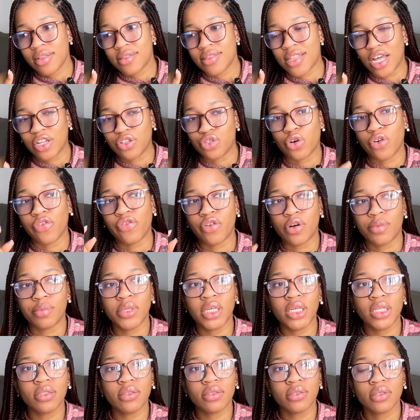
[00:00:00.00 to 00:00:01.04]
than you're
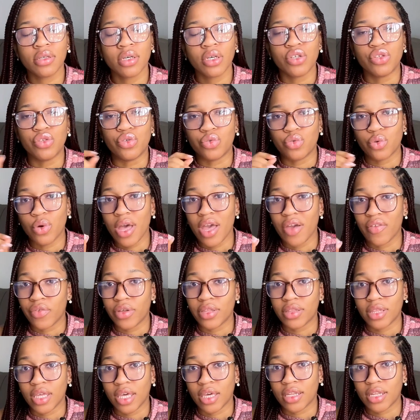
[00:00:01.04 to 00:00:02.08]
forming, you know,
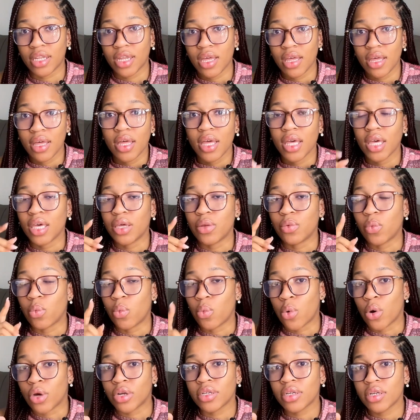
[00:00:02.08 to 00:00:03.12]
everything in
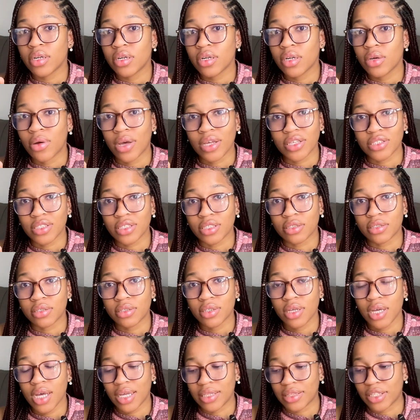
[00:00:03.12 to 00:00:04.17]
one question
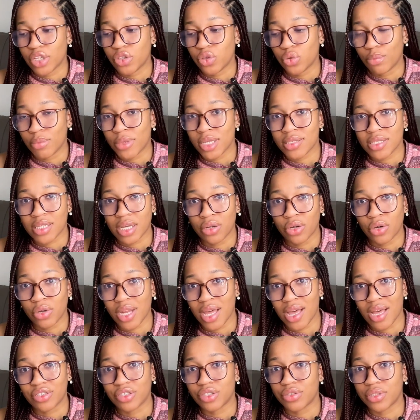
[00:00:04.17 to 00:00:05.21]
and then you miss out on
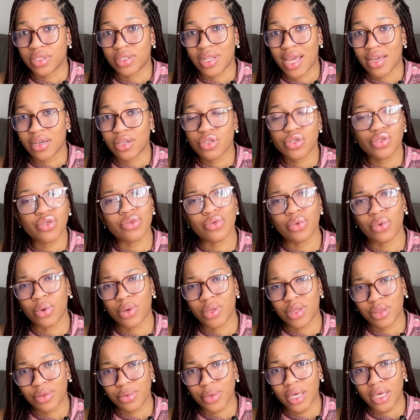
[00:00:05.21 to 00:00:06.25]
answering like 2
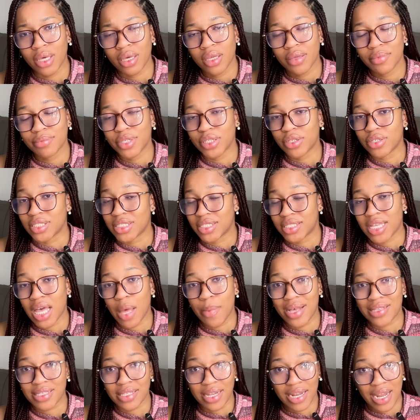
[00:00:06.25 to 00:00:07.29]
or 3 because the
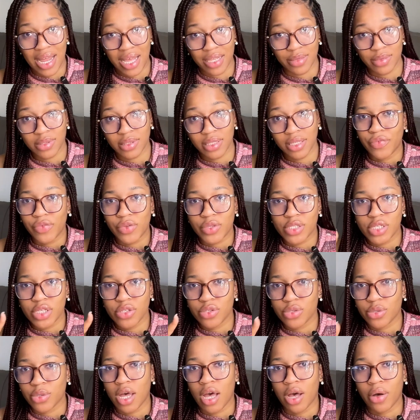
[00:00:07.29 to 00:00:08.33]
time has elapsed. If you see
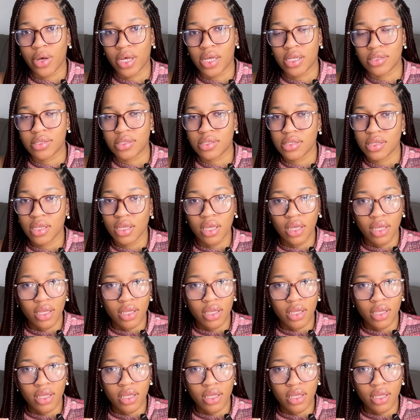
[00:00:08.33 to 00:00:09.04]
2 hours,